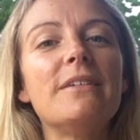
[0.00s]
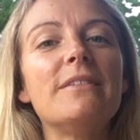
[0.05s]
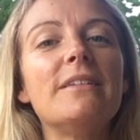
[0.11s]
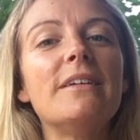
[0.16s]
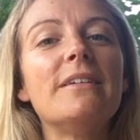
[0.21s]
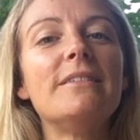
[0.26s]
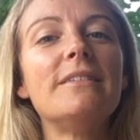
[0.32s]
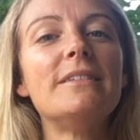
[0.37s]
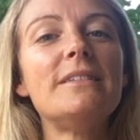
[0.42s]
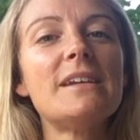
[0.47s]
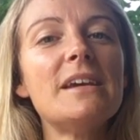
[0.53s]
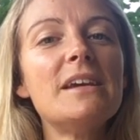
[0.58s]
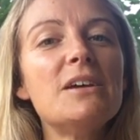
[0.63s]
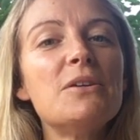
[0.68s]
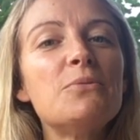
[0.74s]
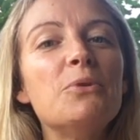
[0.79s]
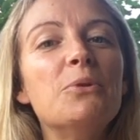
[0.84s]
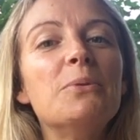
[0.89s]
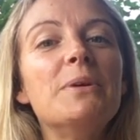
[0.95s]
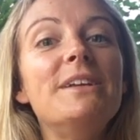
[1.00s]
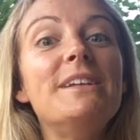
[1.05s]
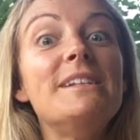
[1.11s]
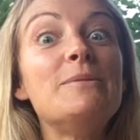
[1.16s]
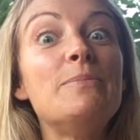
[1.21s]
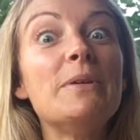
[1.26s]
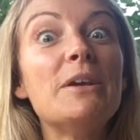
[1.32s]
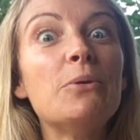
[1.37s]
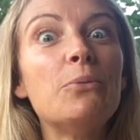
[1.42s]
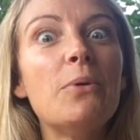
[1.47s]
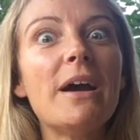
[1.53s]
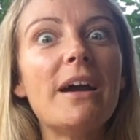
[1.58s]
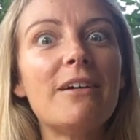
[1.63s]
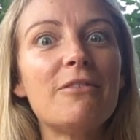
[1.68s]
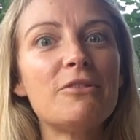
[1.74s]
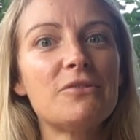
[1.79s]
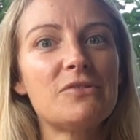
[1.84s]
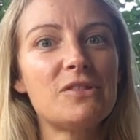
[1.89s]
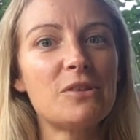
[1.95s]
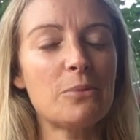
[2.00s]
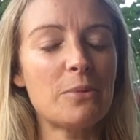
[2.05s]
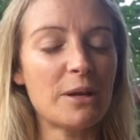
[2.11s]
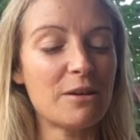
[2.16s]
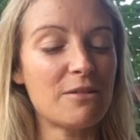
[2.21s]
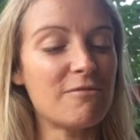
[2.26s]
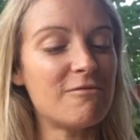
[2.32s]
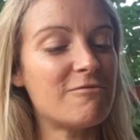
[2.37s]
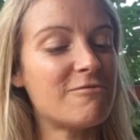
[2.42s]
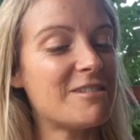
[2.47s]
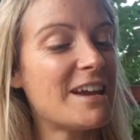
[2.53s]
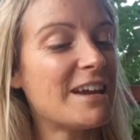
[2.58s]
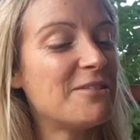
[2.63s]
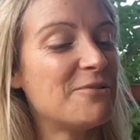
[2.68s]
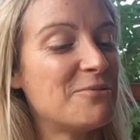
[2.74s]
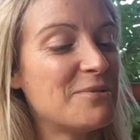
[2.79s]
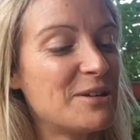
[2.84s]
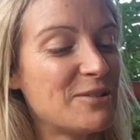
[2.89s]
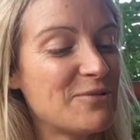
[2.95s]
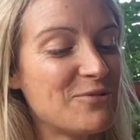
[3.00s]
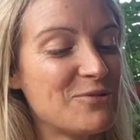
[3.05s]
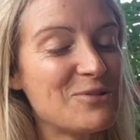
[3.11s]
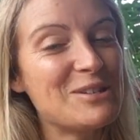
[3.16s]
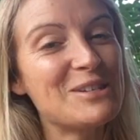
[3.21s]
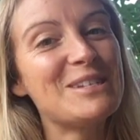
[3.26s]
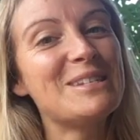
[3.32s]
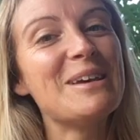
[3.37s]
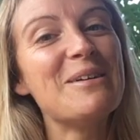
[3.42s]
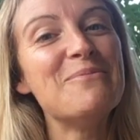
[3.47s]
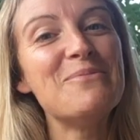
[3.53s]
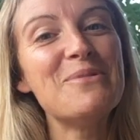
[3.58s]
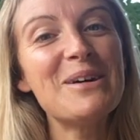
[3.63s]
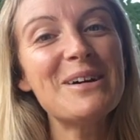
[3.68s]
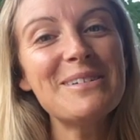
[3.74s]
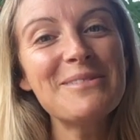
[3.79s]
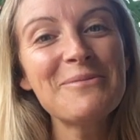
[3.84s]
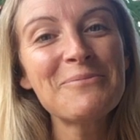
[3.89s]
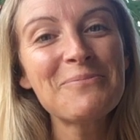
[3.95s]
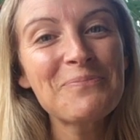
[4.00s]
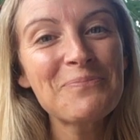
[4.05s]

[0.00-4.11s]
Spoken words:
and what we need to be aware of so we can create a wonderful December.